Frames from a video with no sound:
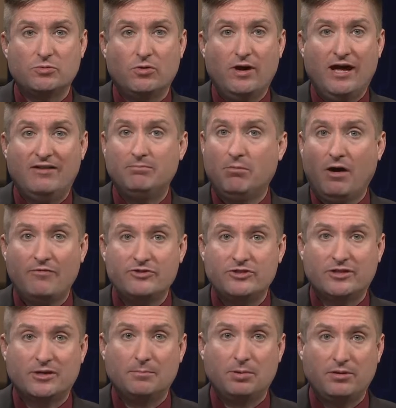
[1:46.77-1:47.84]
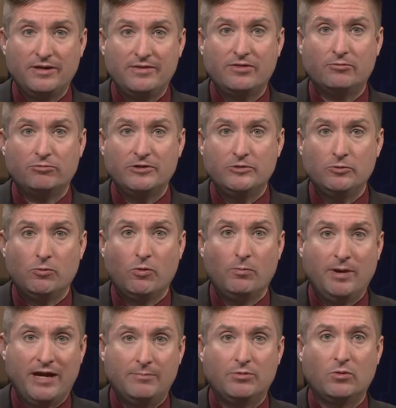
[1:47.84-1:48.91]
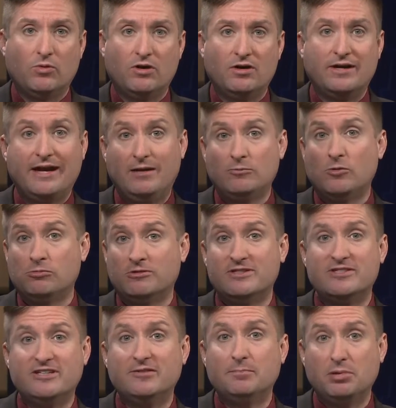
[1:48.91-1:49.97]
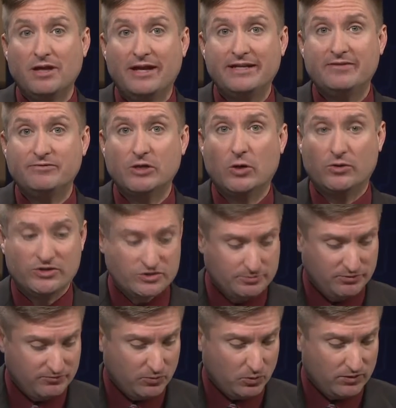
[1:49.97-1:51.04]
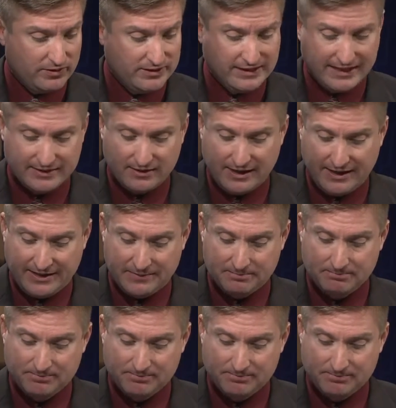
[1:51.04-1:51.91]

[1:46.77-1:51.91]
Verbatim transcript: will have months to complete the renewal paperwork and will receive plenty of notice before the deadline.